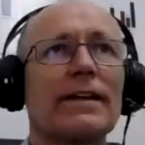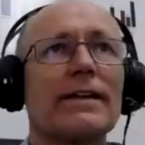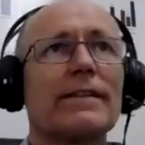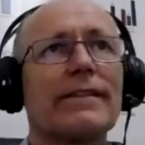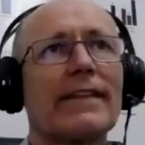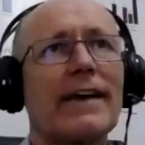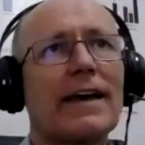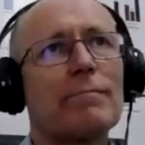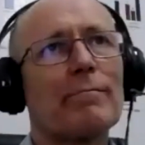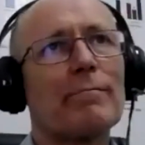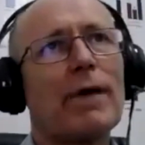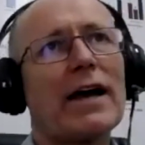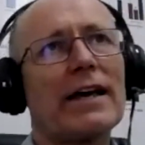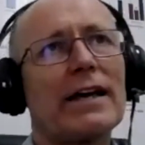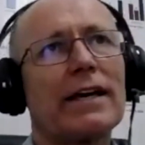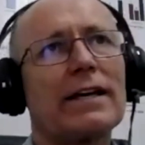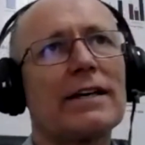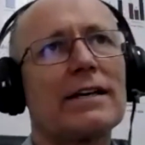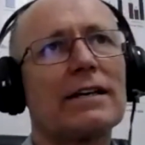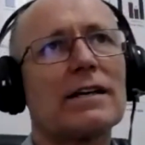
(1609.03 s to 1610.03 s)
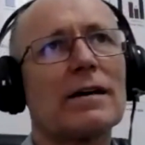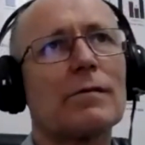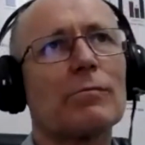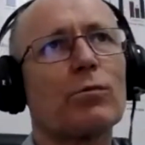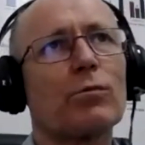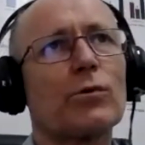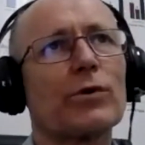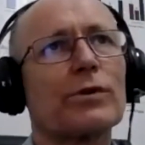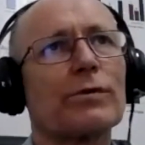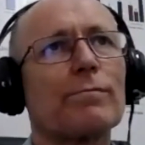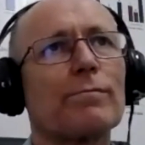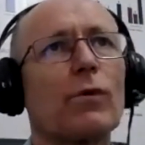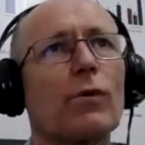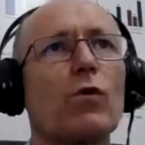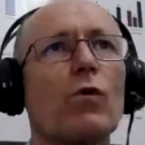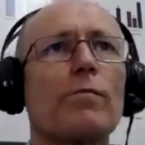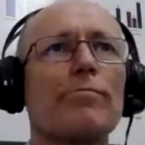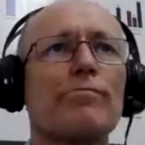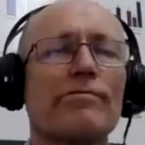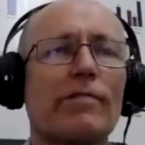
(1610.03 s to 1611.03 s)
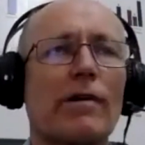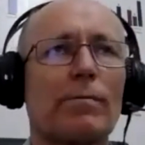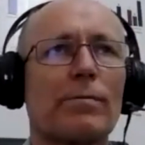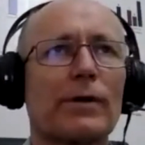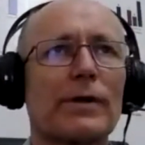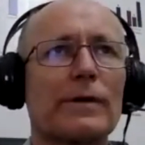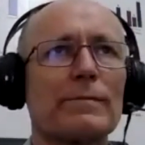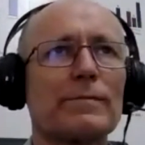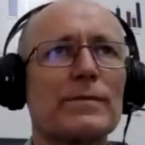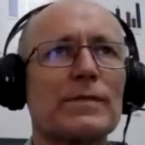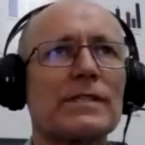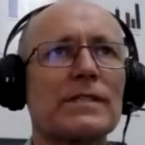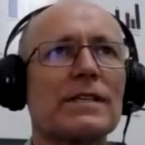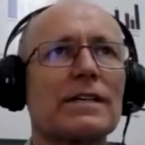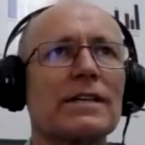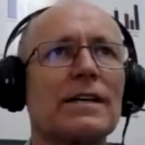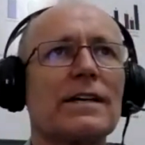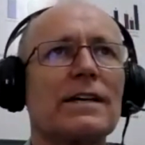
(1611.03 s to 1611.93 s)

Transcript: They may end up with more problems